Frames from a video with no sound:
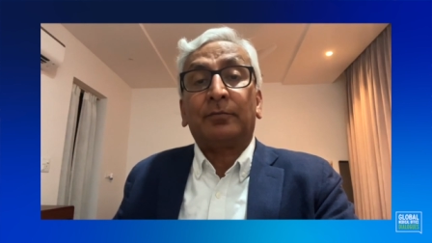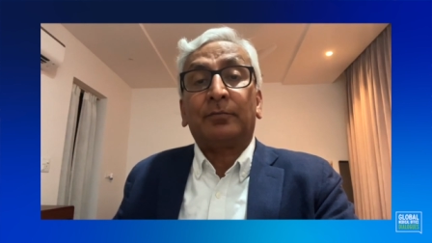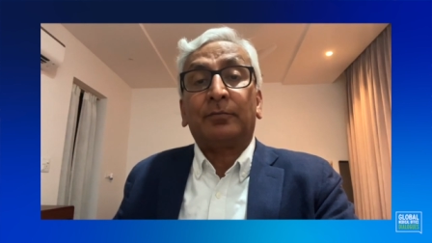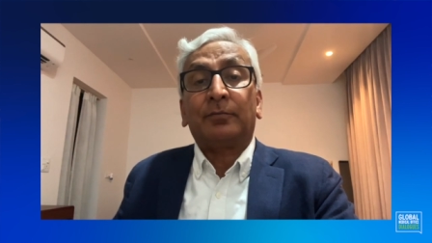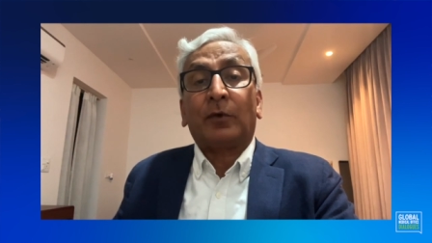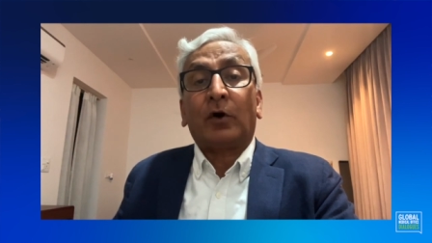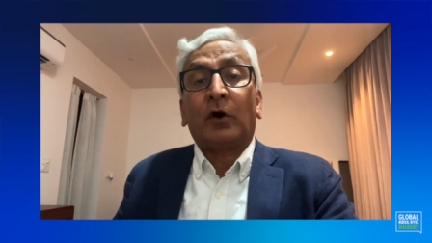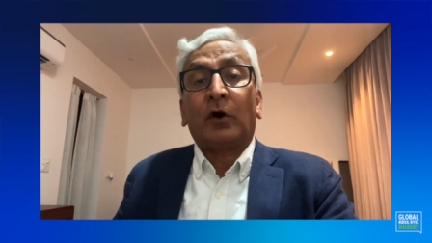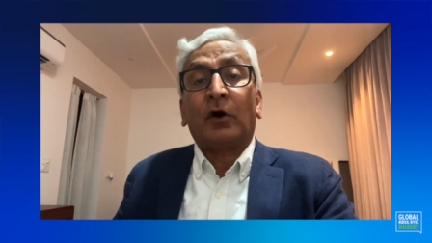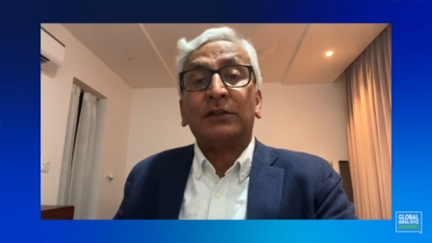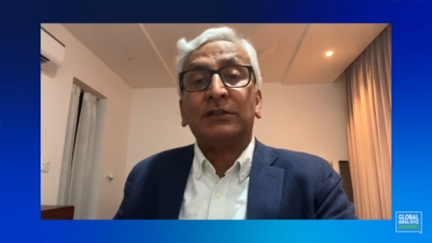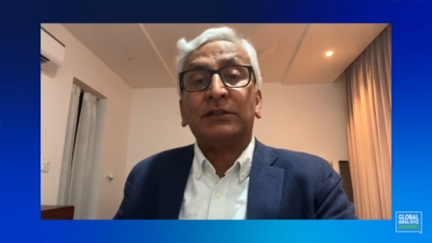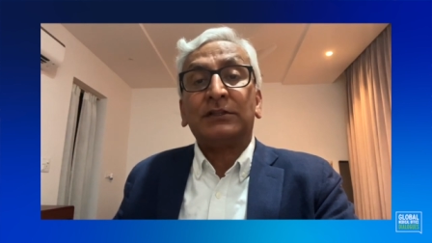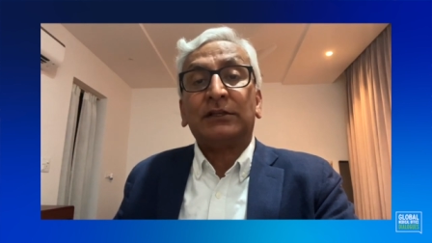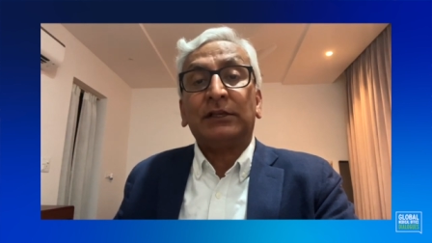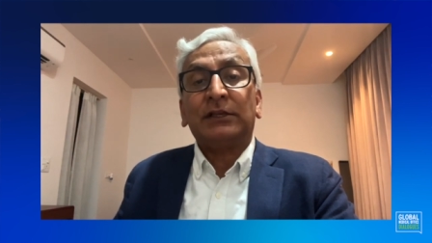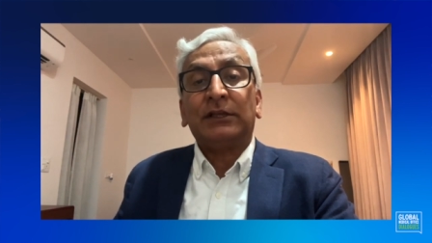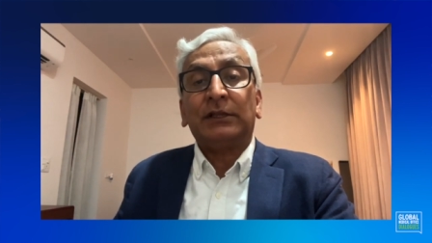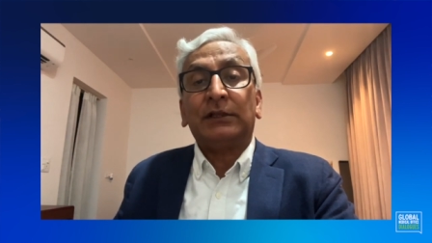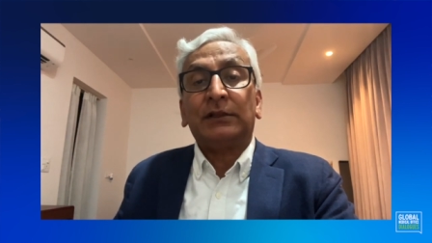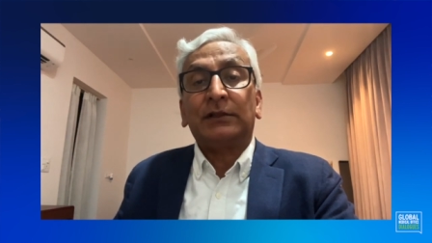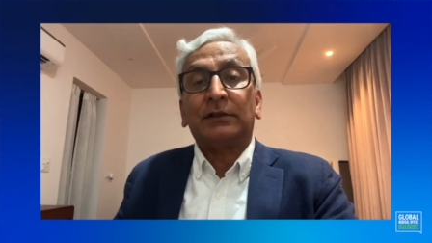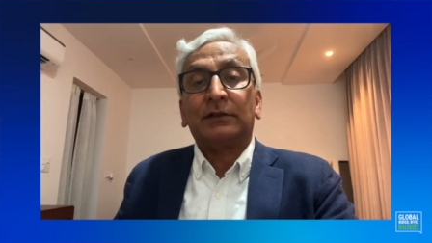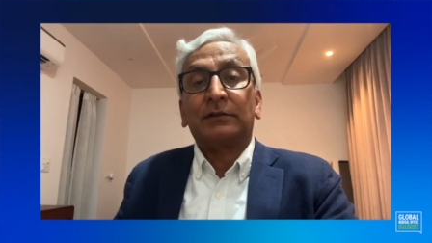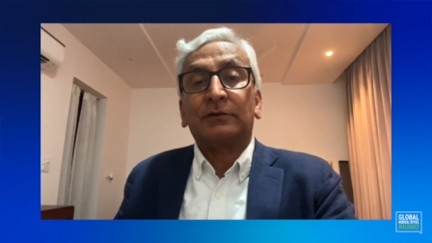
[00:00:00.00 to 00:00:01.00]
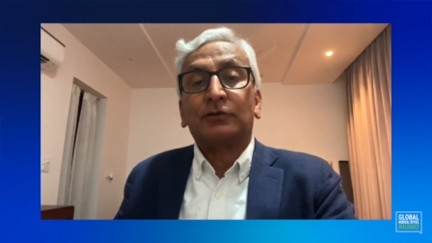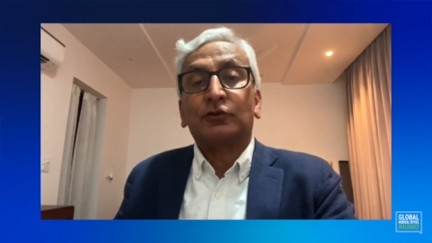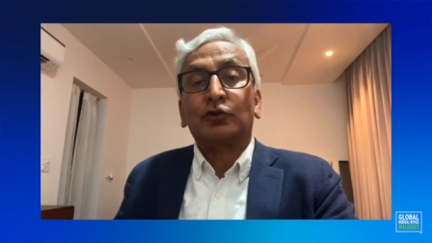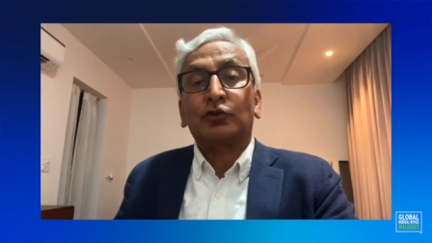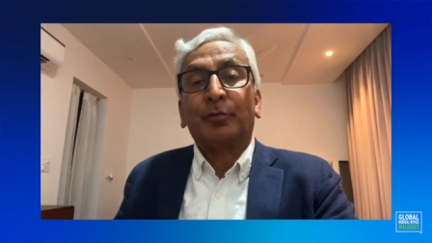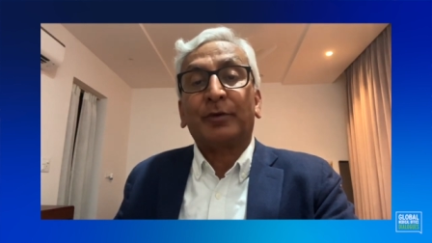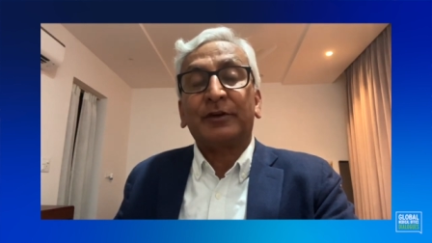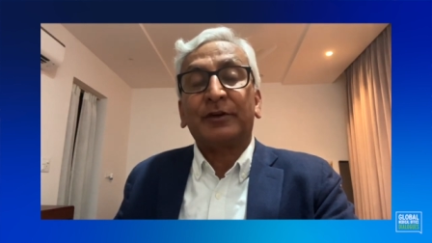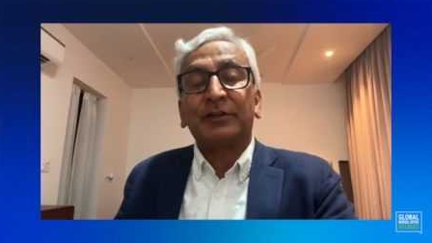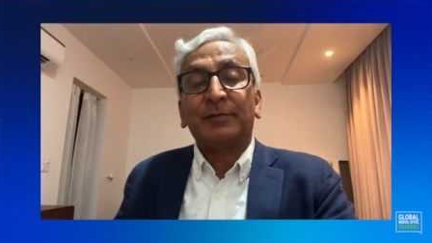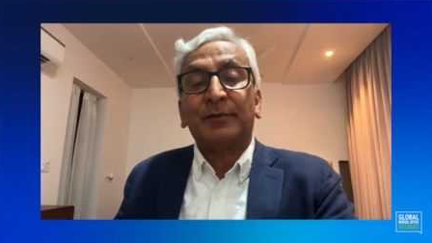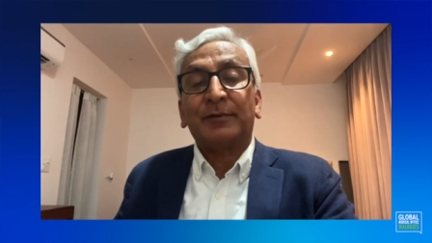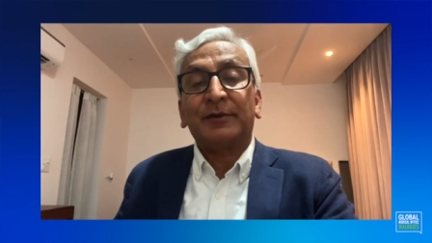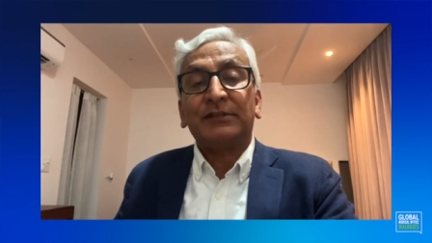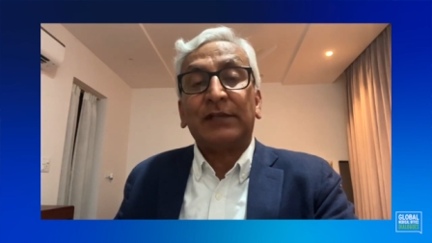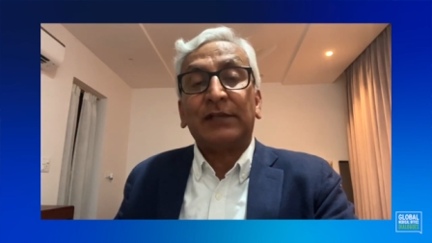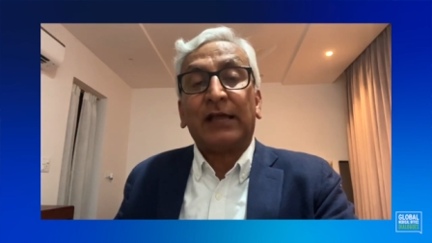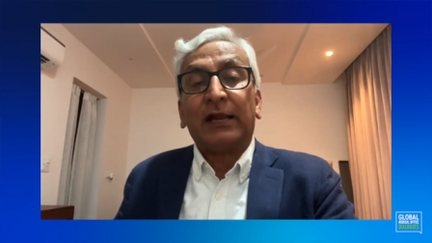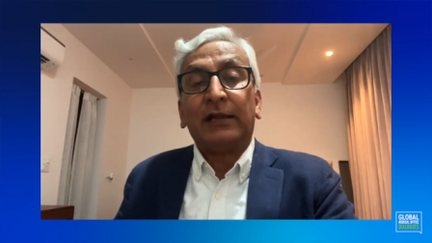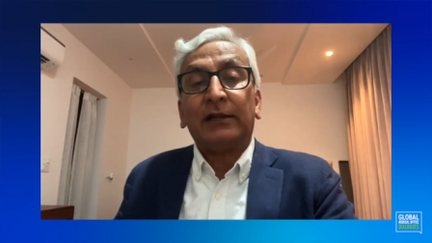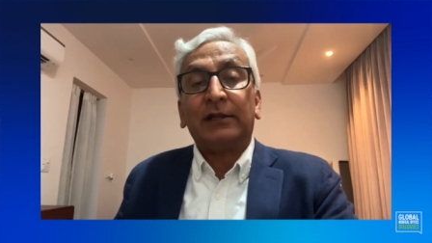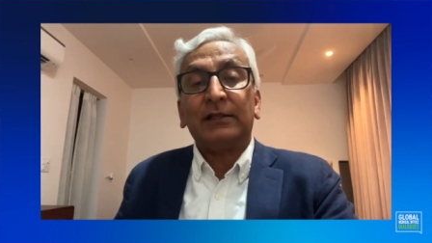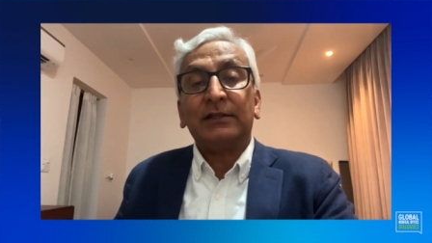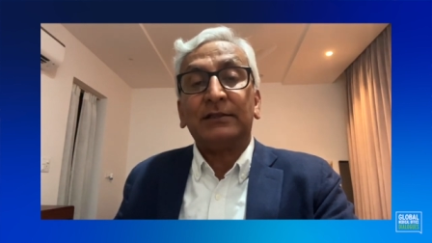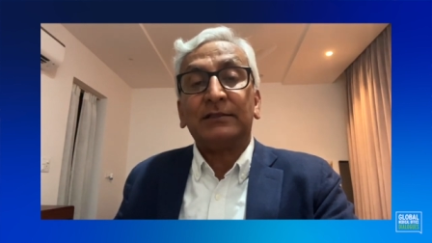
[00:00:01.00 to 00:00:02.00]
honestly, super
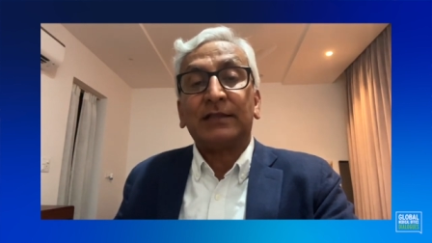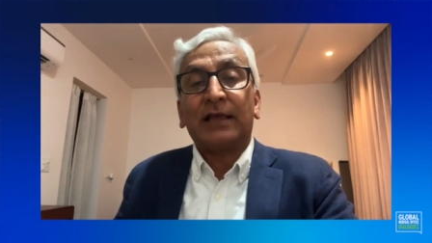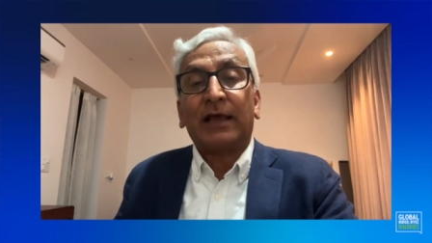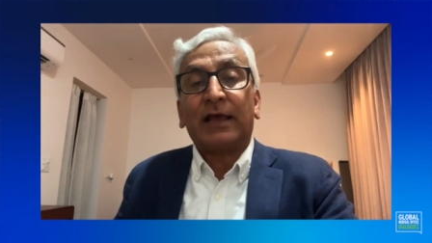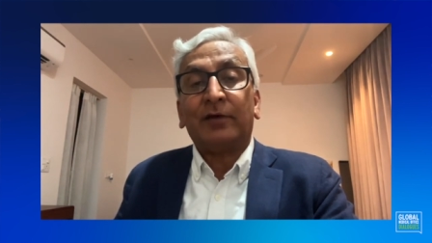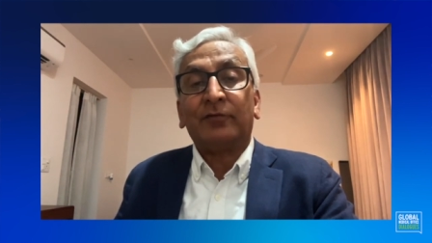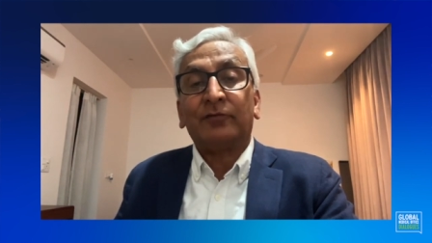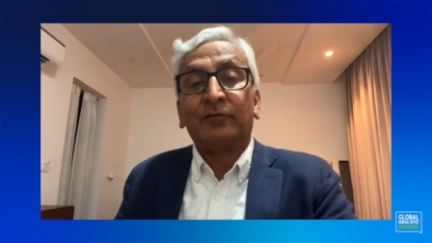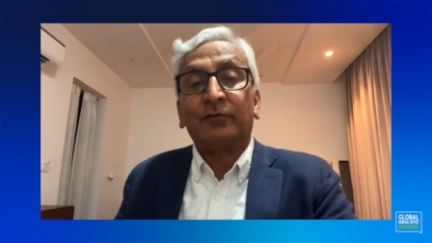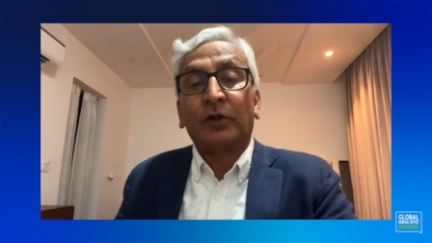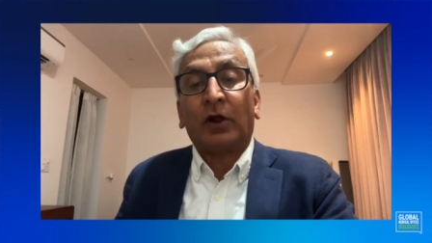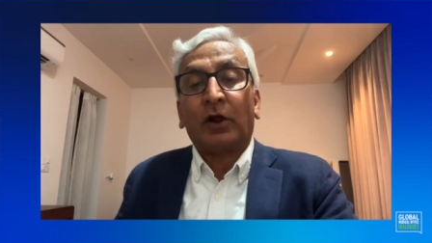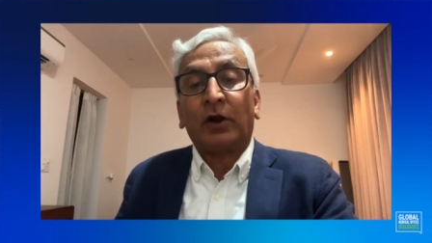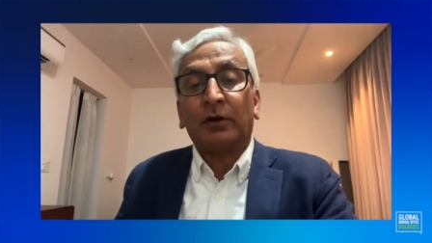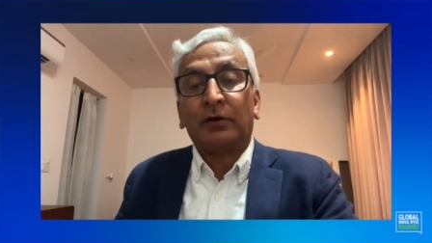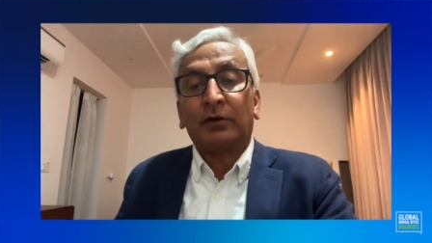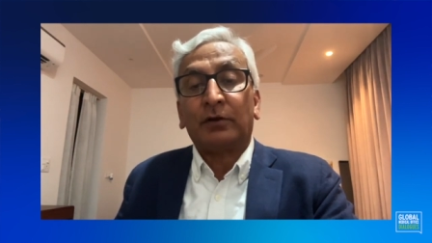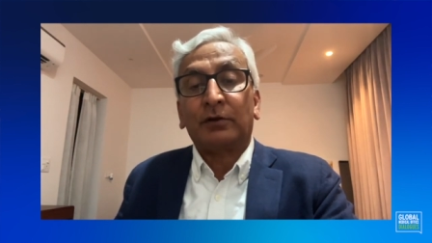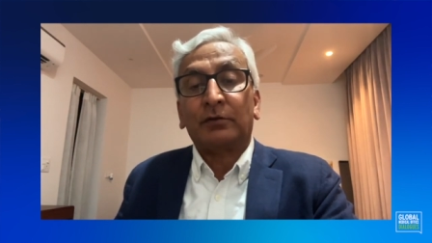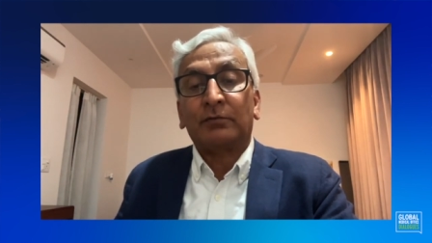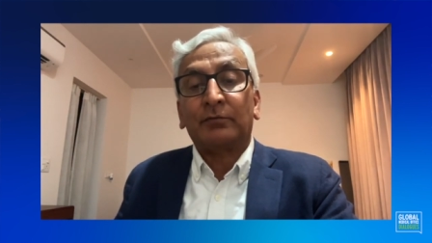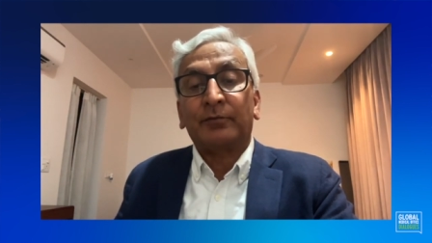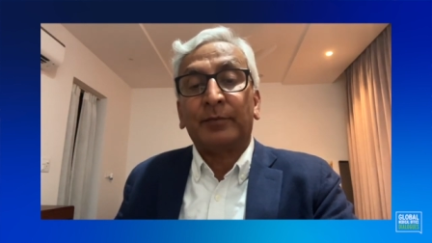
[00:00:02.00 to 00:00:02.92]
specialties have not